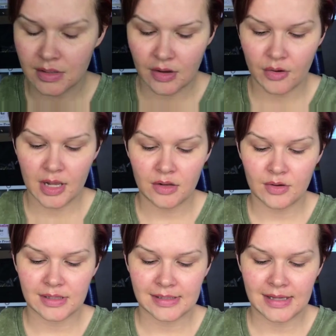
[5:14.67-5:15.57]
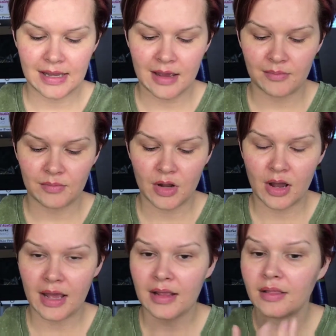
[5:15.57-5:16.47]
So, and you can see I'm
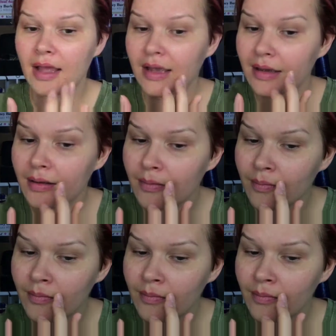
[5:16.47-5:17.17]
not like